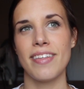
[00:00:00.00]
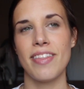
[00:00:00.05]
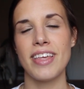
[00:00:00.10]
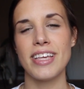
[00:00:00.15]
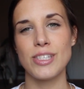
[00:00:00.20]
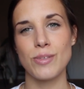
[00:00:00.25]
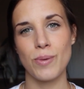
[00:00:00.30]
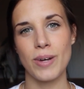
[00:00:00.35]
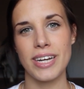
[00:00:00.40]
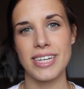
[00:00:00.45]

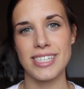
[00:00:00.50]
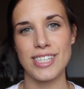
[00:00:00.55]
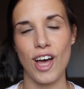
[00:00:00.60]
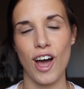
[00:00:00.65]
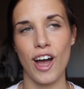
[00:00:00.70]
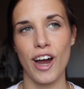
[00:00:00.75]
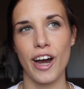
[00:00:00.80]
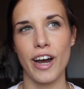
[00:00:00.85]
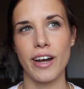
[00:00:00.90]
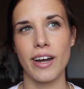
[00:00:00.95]
this one is
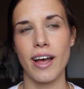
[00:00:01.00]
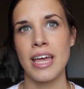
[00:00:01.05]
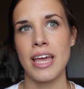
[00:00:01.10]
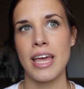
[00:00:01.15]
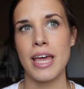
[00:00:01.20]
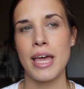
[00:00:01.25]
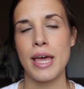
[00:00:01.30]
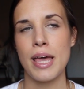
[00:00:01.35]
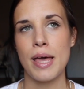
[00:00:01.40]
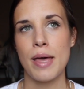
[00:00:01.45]
hard
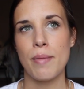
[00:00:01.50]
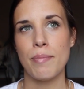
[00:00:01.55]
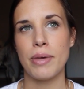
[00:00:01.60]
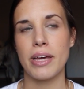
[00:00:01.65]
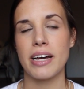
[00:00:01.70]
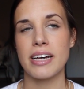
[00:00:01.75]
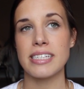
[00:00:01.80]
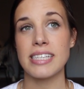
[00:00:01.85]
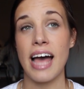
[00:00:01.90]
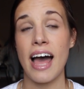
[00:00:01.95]

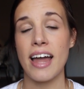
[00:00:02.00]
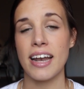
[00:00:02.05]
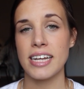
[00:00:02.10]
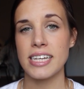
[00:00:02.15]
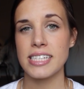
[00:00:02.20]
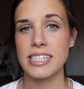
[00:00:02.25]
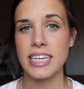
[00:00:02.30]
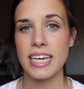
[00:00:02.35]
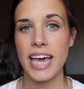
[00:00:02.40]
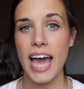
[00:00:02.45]
because
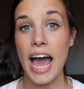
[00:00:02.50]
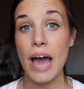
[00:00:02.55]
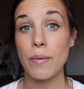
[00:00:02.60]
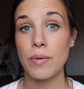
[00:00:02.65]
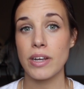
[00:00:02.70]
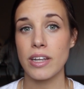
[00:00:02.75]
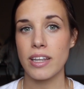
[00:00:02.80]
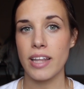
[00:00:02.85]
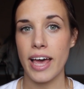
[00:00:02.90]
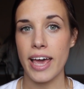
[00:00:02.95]
honestly I
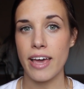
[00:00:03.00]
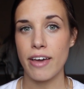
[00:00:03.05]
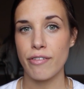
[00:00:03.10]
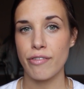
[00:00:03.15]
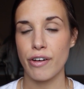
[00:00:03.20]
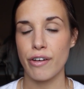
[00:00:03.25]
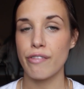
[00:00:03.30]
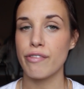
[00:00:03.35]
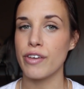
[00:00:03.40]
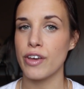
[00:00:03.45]
would like
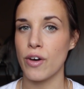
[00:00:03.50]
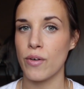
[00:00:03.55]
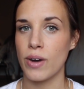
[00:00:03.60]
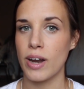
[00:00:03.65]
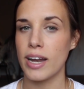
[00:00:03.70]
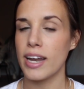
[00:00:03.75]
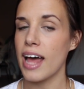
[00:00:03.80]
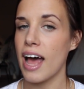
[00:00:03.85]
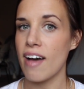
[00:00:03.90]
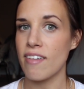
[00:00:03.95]
for
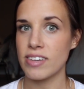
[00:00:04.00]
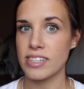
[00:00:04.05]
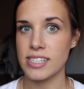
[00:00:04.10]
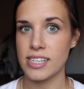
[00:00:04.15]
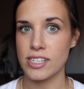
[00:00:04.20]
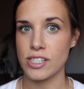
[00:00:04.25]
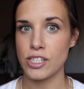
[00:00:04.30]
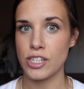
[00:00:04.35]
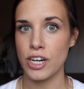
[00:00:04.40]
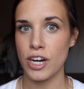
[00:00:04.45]
Fiona to have a
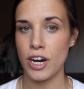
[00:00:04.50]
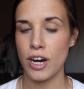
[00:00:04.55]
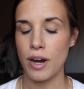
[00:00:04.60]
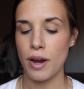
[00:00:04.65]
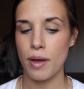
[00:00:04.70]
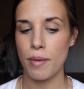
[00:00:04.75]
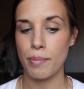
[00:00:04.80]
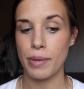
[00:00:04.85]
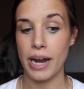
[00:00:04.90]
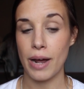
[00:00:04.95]

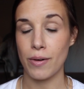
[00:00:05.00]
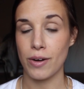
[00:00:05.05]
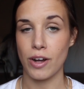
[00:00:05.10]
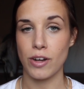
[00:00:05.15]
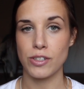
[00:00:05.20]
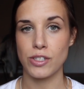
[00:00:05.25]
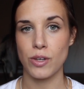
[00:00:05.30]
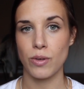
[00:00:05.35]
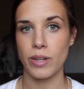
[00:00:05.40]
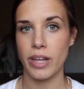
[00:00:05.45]
sister but I would
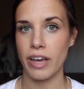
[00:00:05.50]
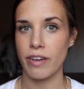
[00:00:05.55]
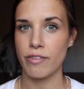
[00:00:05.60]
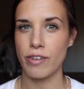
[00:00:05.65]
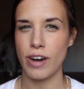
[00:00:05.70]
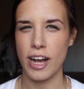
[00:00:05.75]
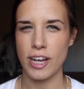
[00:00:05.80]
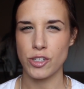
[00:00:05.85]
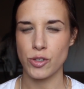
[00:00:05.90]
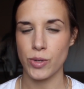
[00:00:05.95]
also like
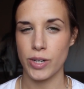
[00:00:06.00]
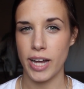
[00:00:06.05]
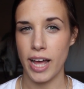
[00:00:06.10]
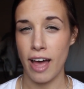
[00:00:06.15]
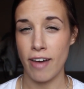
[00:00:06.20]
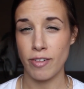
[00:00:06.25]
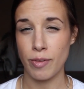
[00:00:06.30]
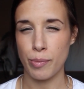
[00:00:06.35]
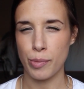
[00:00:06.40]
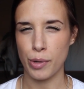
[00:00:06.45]
for Ezra to
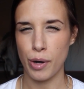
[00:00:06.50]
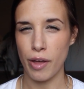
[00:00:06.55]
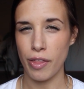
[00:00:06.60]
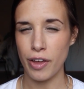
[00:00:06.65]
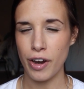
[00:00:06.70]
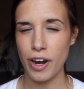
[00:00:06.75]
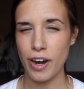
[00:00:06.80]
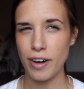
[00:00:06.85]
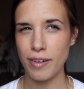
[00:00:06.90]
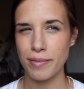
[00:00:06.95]
have a
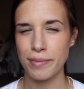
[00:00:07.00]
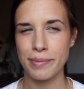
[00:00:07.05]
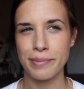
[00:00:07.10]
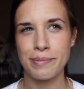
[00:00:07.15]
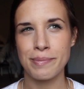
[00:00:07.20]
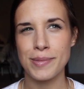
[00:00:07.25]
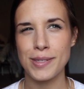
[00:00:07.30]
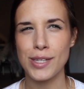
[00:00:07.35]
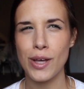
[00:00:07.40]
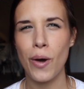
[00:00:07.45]
brother
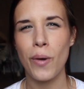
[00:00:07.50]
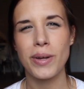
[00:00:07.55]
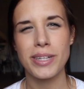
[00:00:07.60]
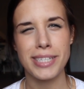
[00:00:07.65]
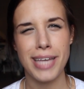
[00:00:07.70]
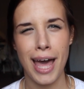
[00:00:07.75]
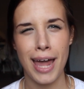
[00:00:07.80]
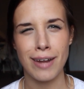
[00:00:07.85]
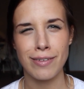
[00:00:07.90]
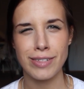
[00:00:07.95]
so
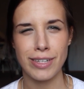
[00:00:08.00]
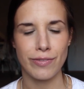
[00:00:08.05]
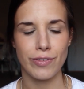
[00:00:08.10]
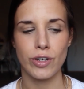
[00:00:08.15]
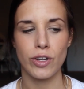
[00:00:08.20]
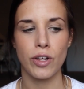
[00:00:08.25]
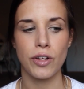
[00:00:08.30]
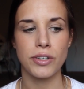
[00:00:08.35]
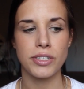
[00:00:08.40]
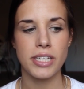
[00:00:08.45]
it's kind of
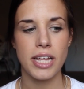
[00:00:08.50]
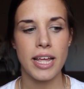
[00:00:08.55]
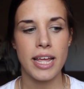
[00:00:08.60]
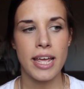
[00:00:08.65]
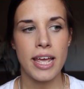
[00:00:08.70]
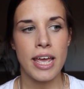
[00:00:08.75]
difficult.